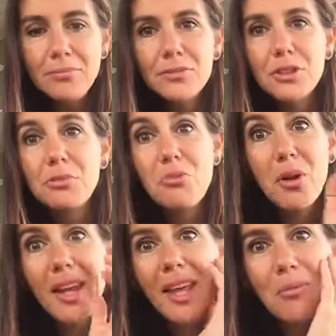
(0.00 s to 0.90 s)
Good
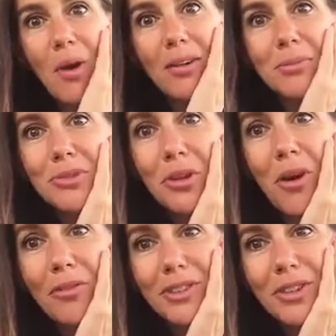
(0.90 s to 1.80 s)
morning and welcome to
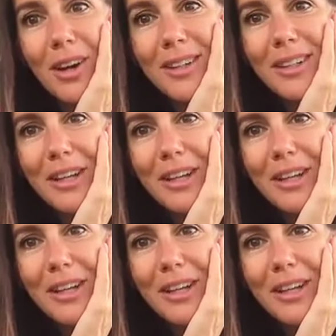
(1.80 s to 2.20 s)
Coffee Talk.